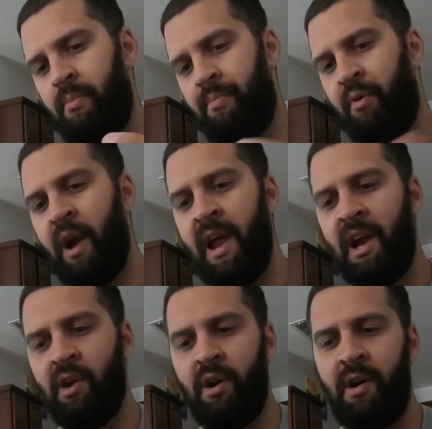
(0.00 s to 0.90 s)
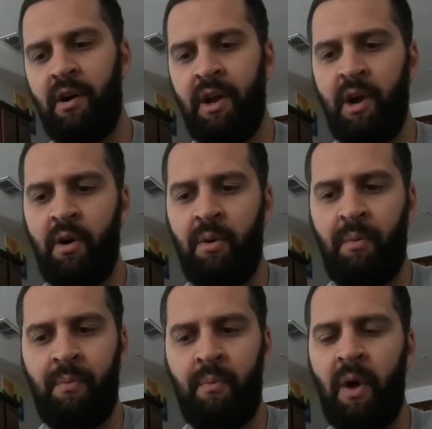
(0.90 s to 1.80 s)
break or, you
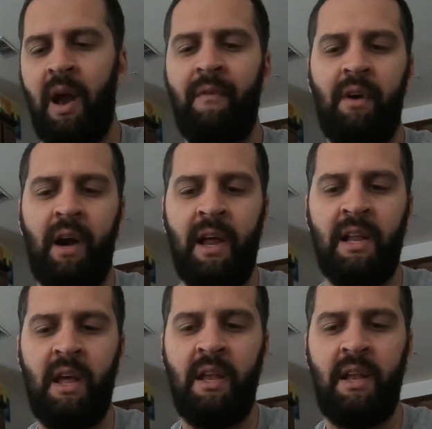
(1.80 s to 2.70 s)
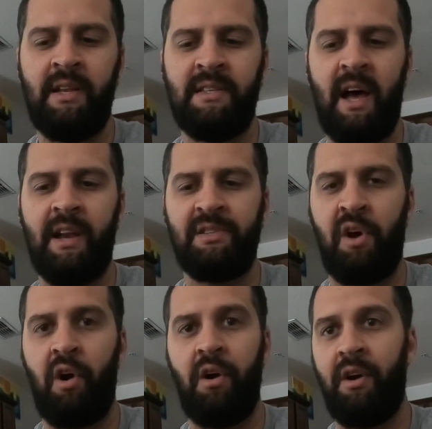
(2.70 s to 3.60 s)
know, whatever, it's not as
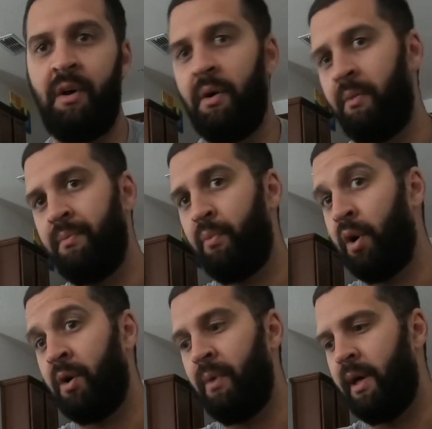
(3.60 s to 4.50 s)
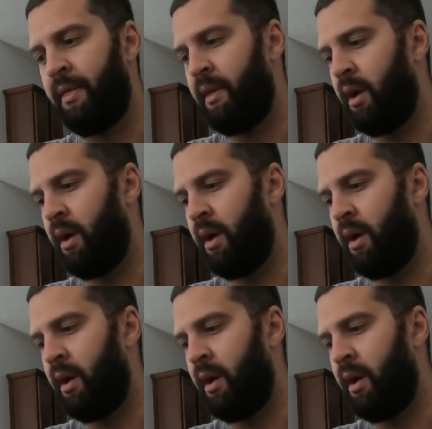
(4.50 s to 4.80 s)
hard to work with.